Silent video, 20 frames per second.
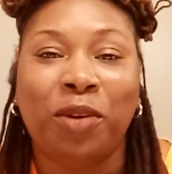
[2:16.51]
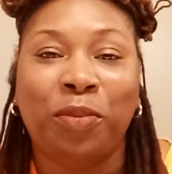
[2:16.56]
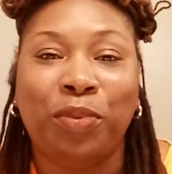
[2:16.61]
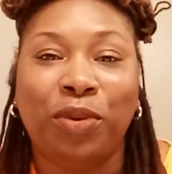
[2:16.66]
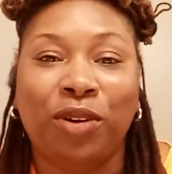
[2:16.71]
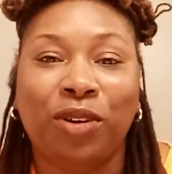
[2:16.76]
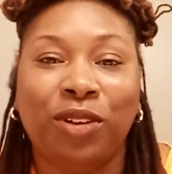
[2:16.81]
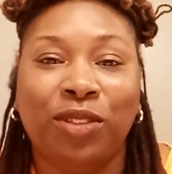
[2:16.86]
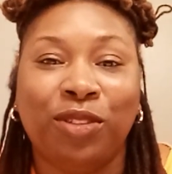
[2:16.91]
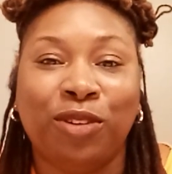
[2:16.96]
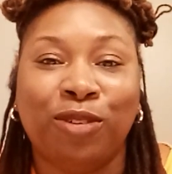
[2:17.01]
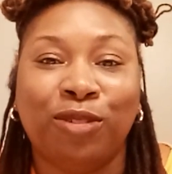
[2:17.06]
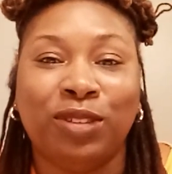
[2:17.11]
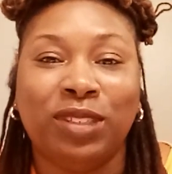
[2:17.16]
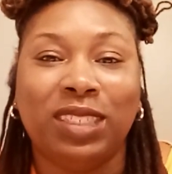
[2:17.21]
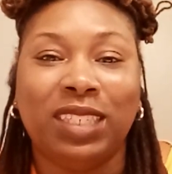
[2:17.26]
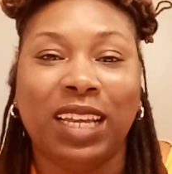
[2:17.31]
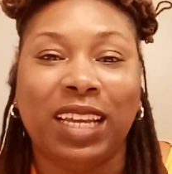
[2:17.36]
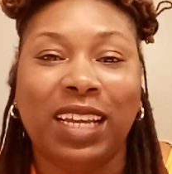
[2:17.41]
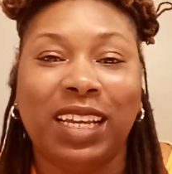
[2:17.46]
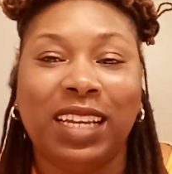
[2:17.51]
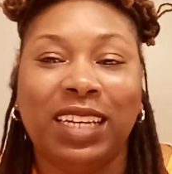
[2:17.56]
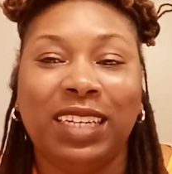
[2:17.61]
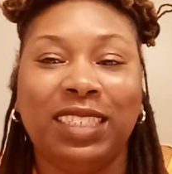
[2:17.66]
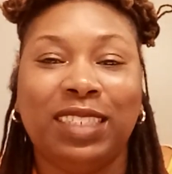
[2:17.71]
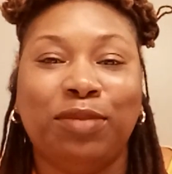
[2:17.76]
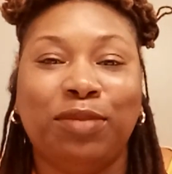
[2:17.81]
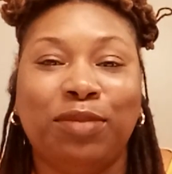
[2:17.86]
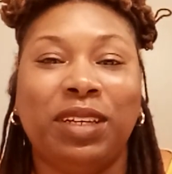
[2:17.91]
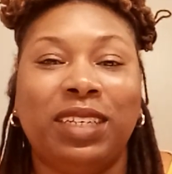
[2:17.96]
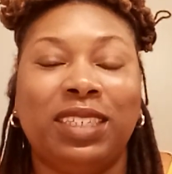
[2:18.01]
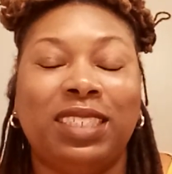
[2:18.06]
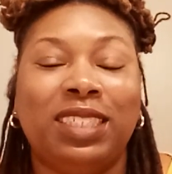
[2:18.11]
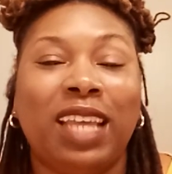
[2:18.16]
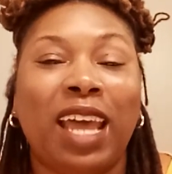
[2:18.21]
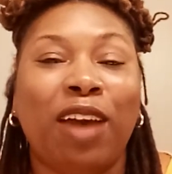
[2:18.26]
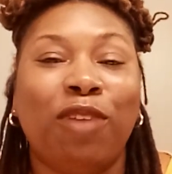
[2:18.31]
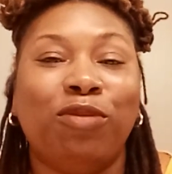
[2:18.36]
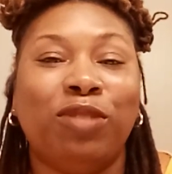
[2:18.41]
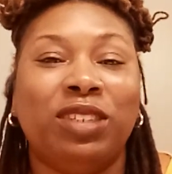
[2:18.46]
upon those things because
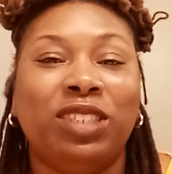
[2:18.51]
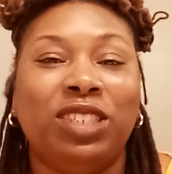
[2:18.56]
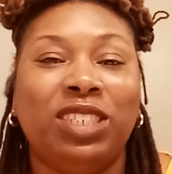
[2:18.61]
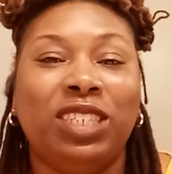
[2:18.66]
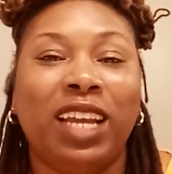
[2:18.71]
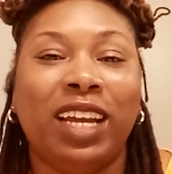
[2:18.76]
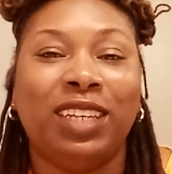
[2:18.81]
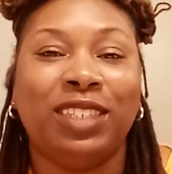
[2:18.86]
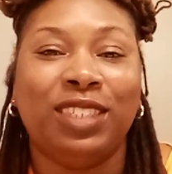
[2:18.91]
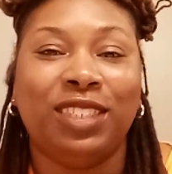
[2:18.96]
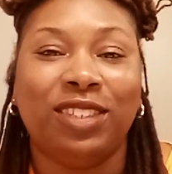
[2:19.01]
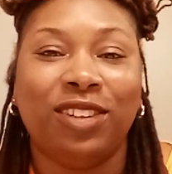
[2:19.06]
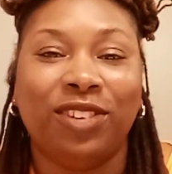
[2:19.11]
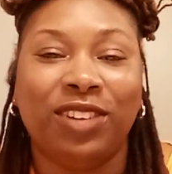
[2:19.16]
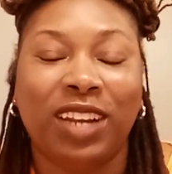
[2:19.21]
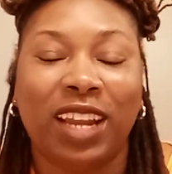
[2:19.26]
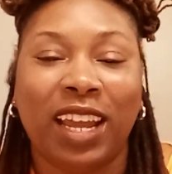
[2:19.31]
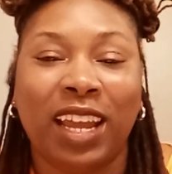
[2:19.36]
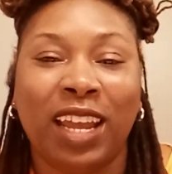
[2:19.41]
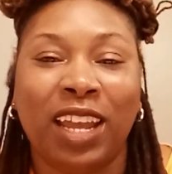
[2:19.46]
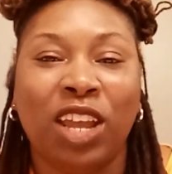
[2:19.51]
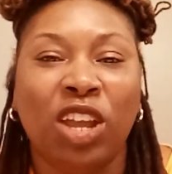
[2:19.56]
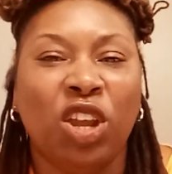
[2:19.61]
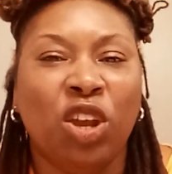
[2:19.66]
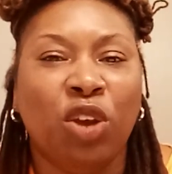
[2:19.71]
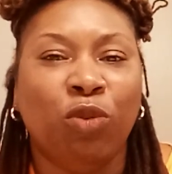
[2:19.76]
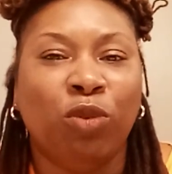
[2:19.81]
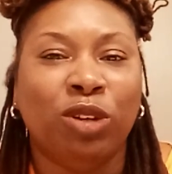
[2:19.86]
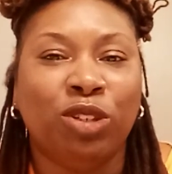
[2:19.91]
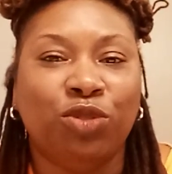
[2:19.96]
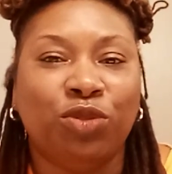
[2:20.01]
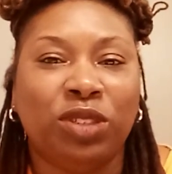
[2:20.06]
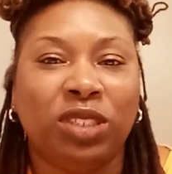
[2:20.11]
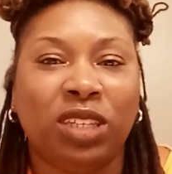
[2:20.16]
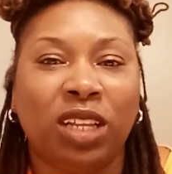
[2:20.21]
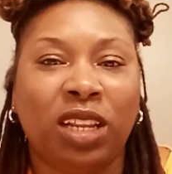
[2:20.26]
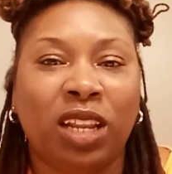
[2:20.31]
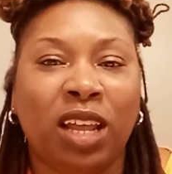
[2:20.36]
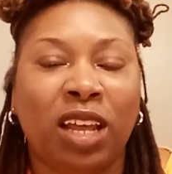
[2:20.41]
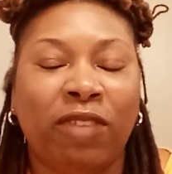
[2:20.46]
that was yesterday, which was
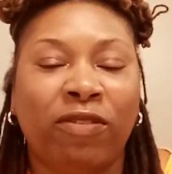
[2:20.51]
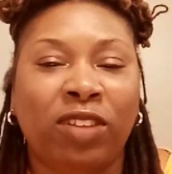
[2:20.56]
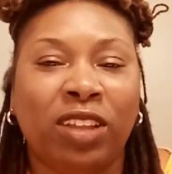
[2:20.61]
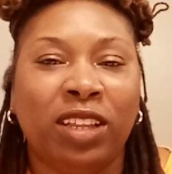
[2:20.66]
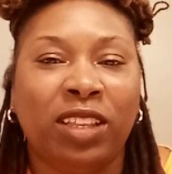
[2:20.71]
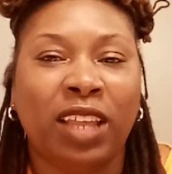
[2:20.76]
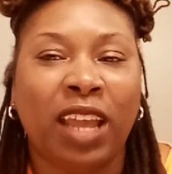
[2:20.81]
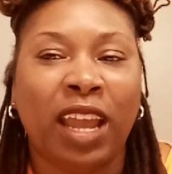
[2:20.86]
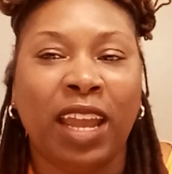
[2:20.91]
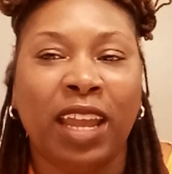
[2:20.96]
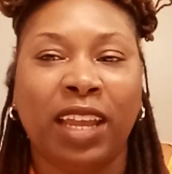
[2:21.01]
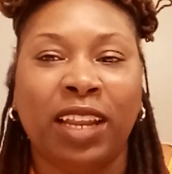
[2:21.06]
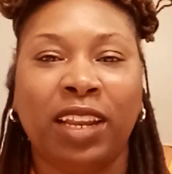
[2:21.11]
a lovely day.